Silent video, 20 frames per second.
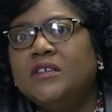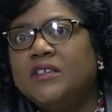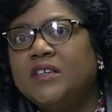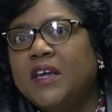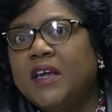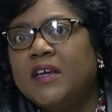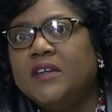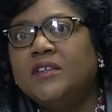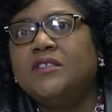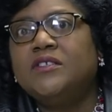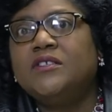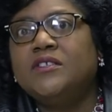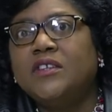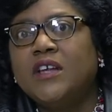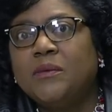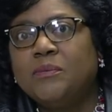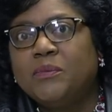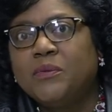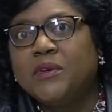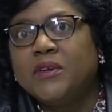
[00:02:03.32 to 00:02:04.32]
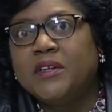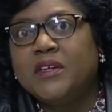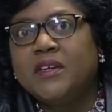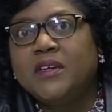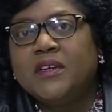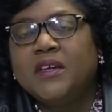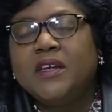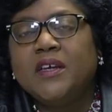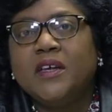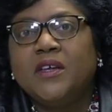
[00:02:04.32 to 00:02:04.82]
case
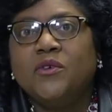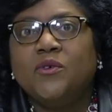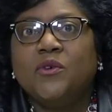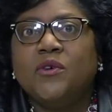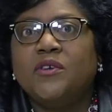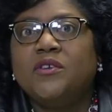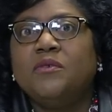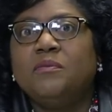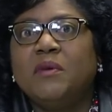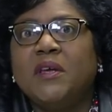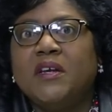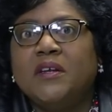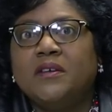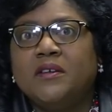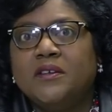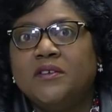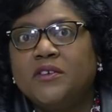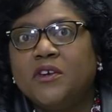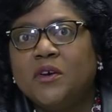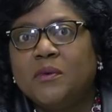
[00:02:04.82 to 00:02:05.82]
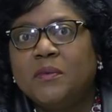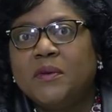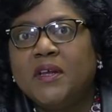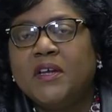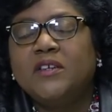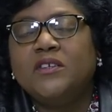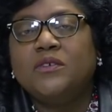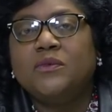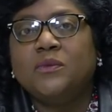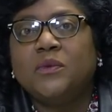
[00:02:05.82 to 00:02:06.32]
separately in order to make a
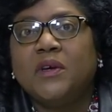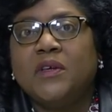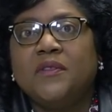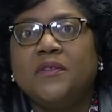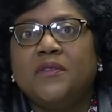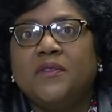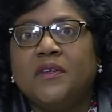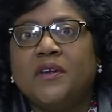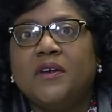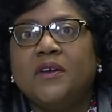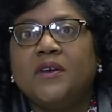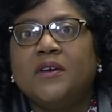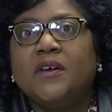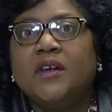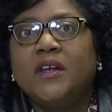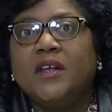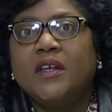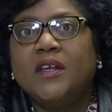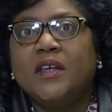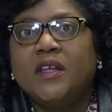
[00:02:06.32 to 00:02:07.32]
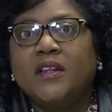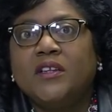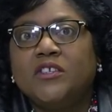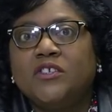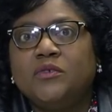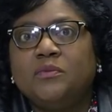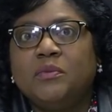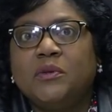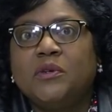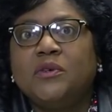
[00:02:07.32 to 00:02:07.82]
determination whether they're
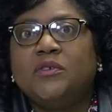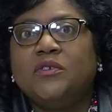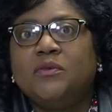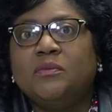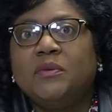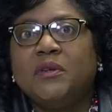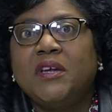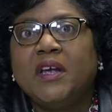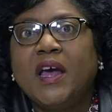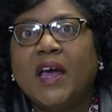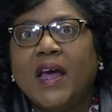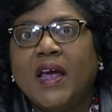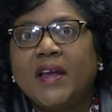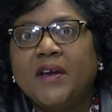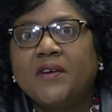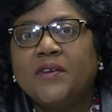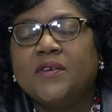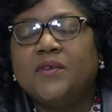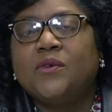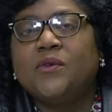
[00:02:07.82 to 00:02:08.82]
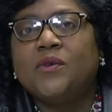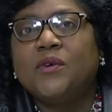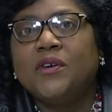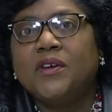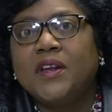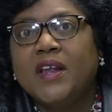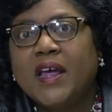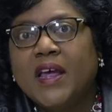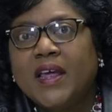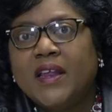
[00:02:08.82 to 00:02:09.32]
eligible to be hired or
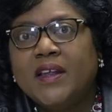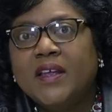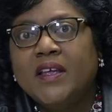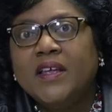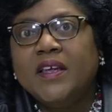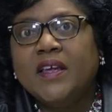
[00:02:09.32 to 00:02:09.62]
not.